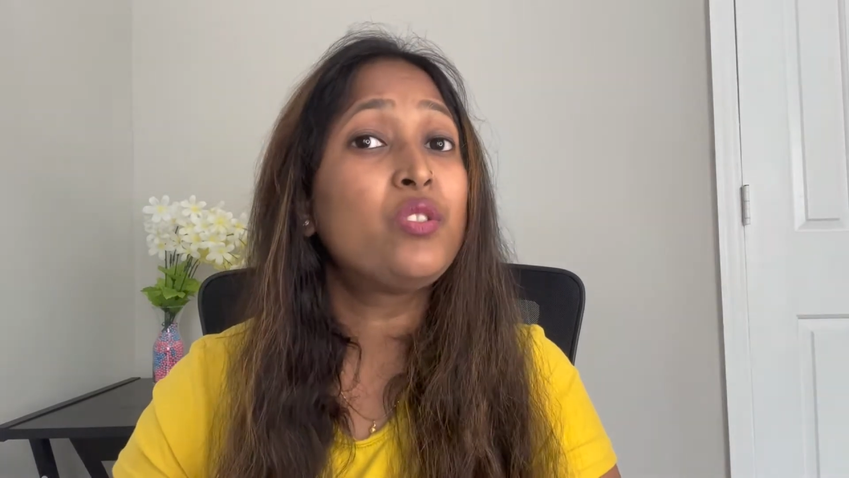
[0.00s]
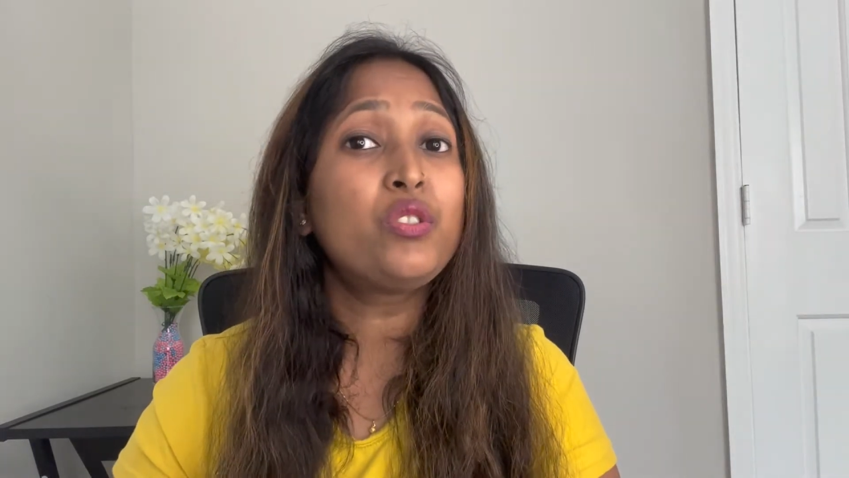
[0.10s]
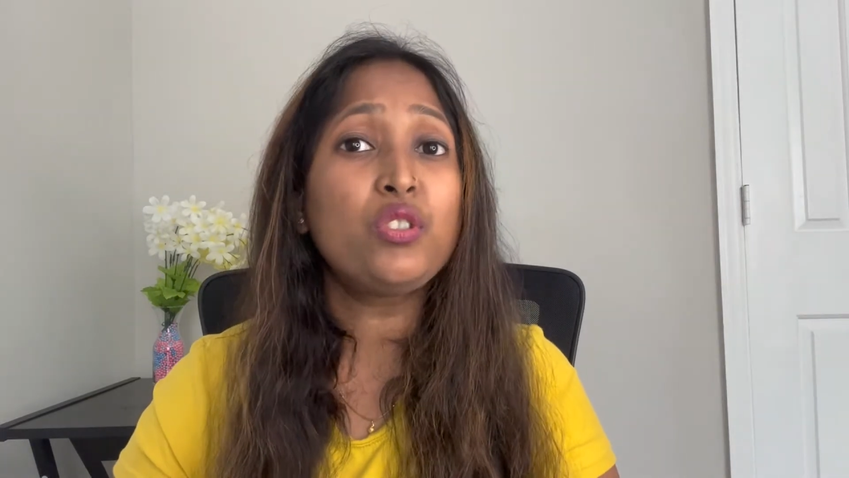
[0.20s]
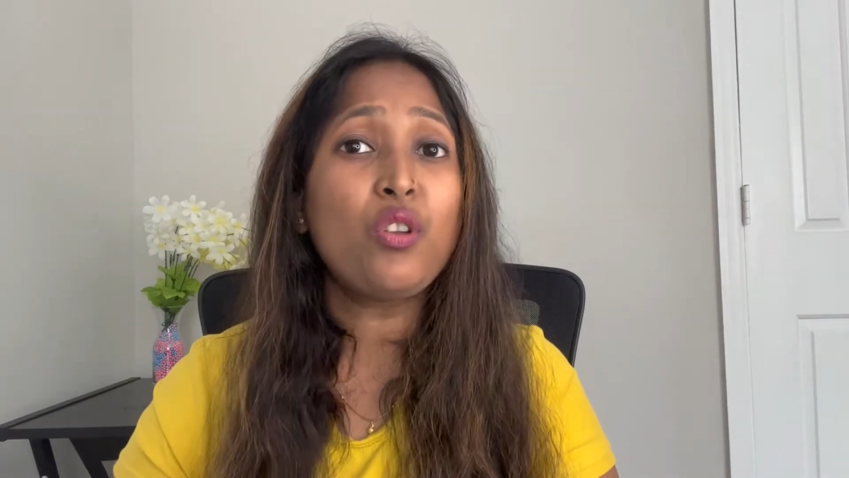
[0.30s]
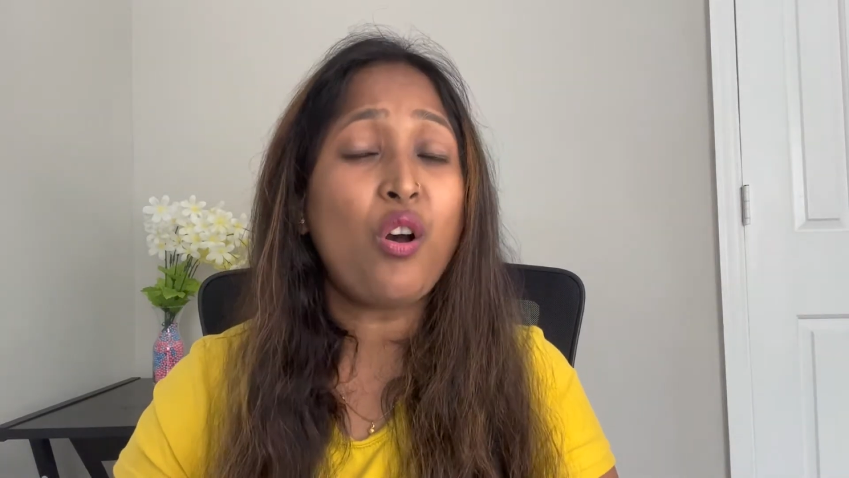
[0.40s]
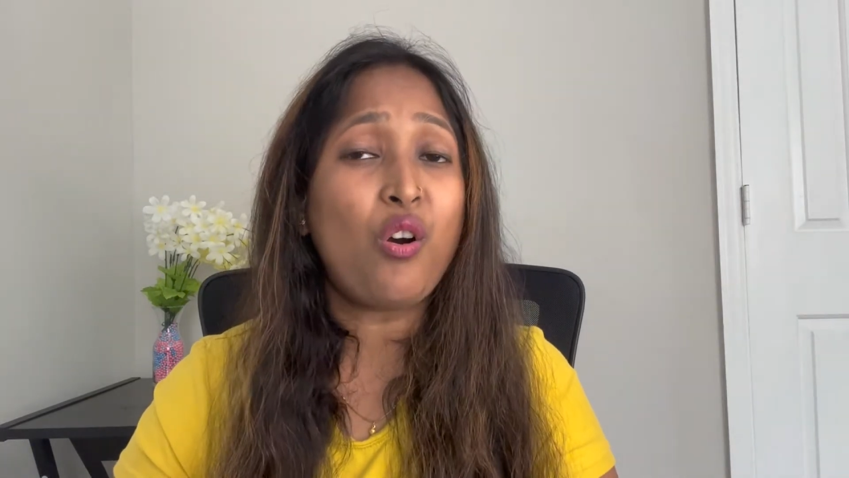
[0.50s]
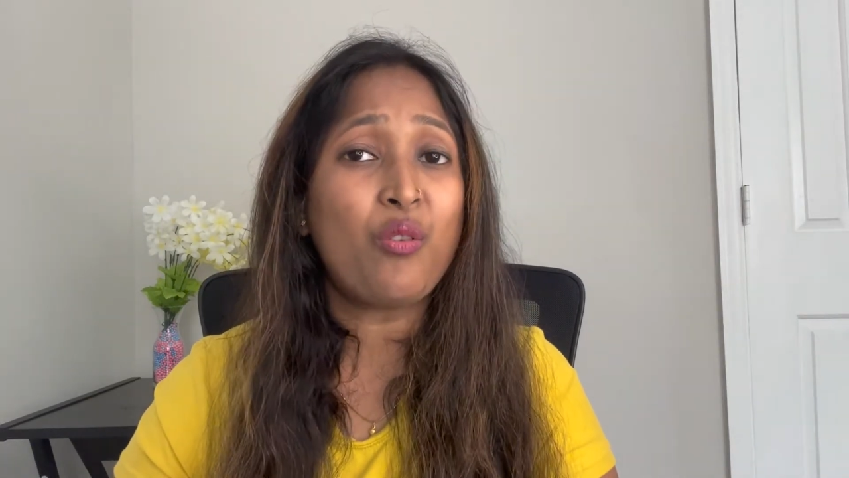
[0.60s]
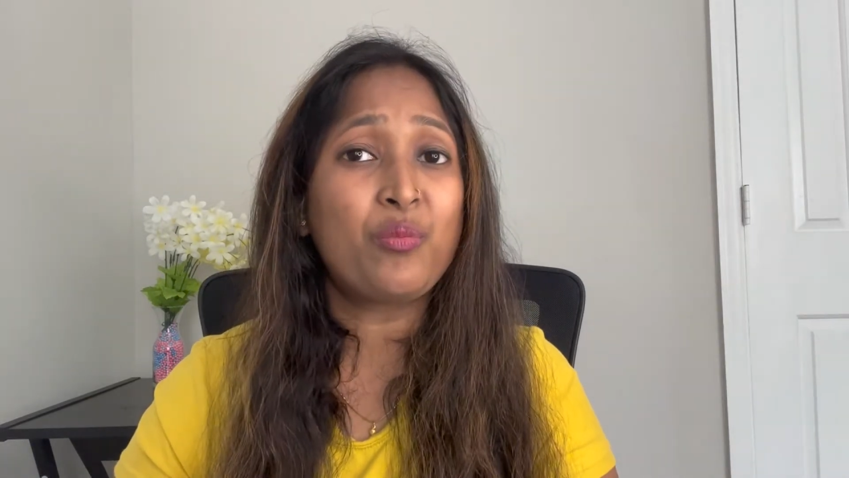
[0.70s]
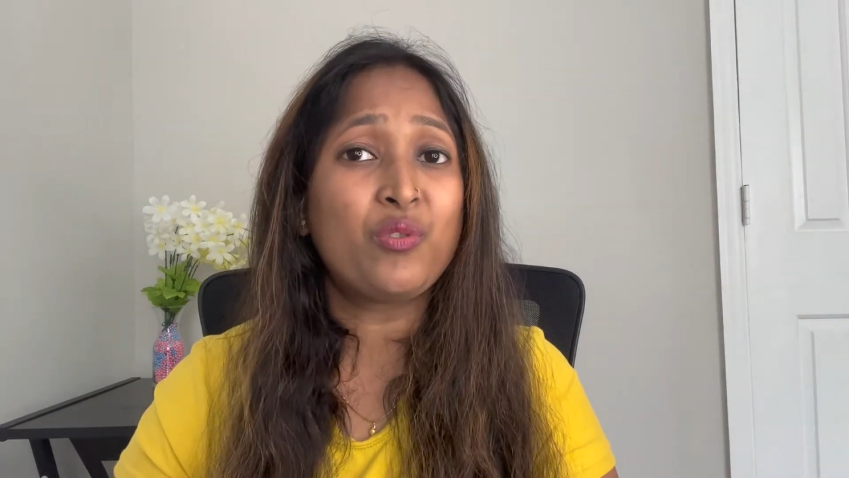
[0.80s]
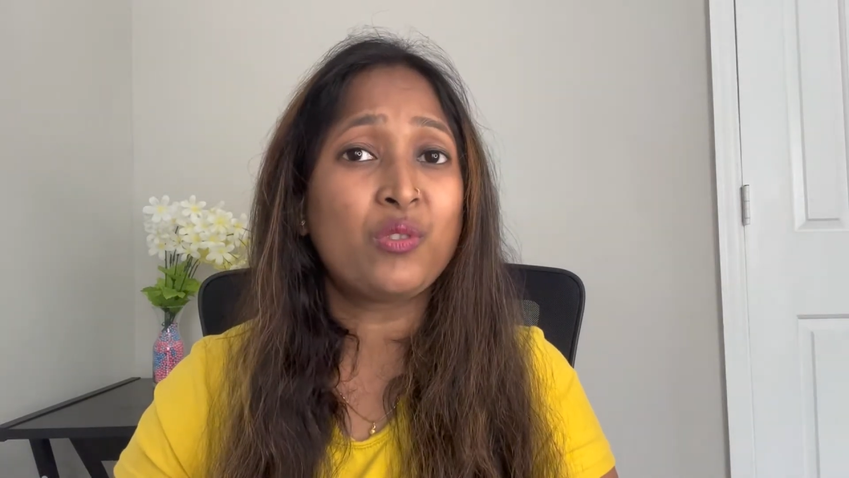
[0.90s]
to the
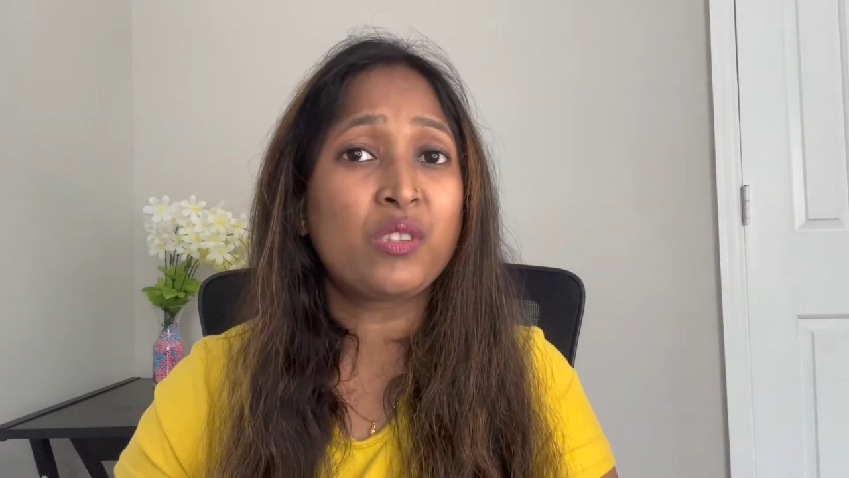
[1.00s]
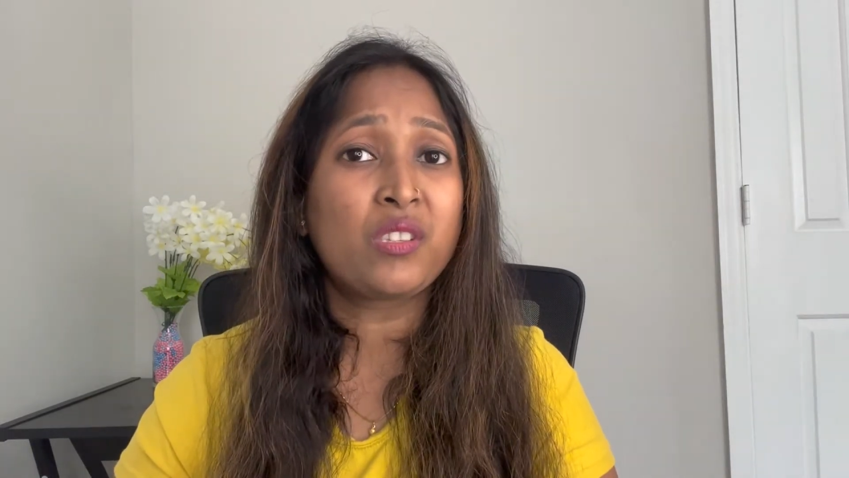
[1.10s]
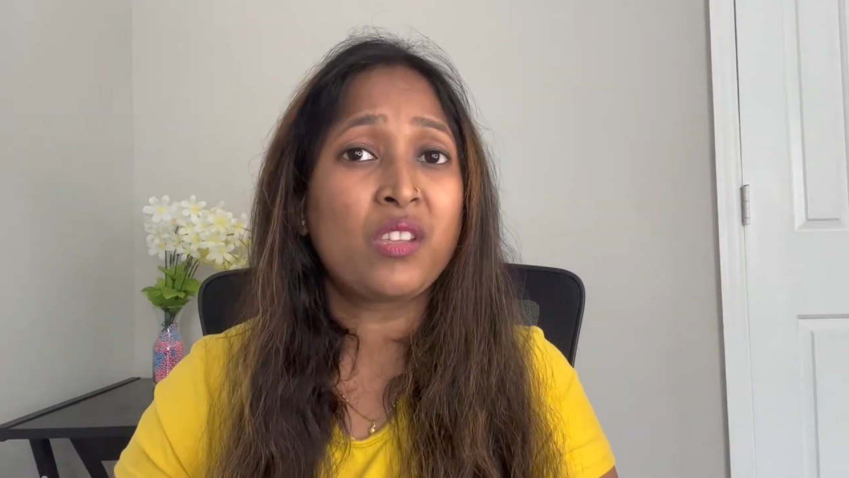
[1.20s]
hormones,